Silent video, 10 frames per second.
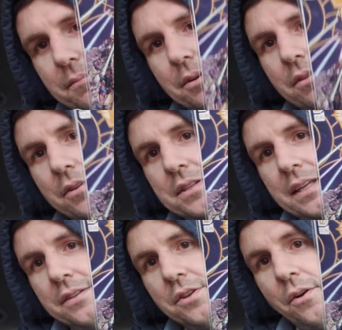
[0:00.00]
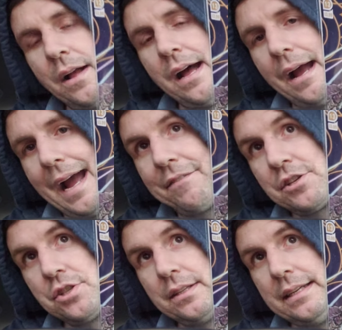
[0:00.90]
Number 13. So I
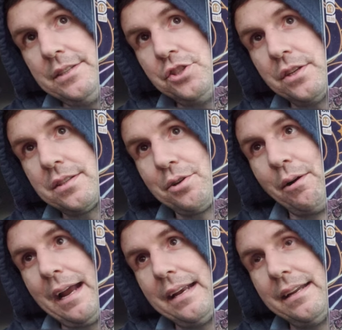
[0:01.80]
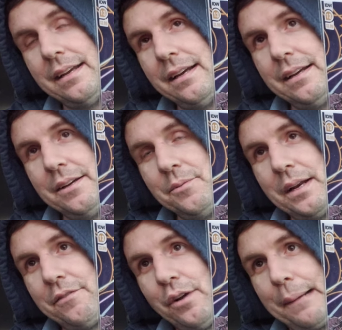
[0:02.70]
actually just read
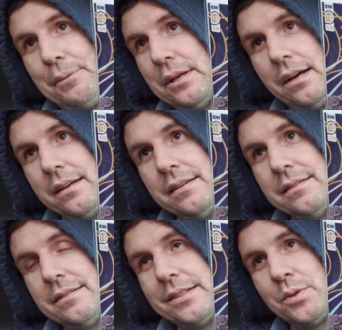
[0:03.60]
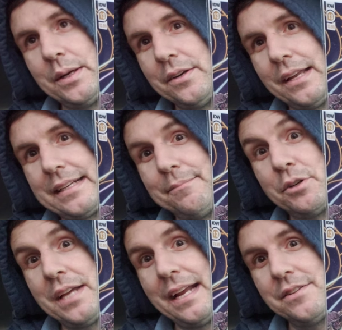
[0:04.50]
whatever I put on Twitter, like number
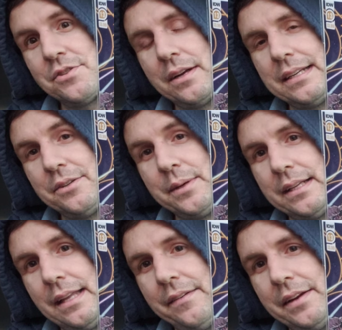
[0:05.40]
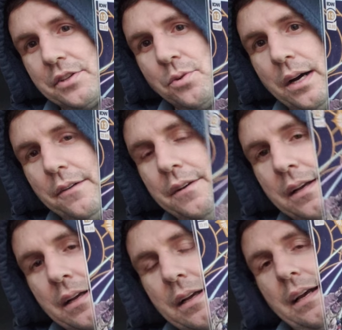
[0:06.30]
10. So I need to read 11 and 12.
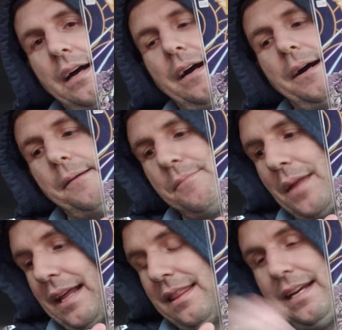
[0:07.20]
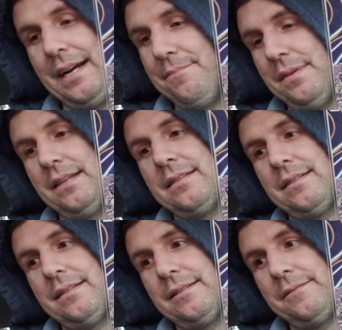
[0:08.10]
I think I
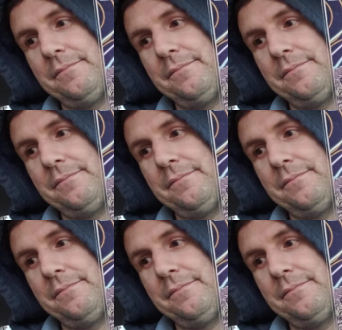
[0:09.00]
missed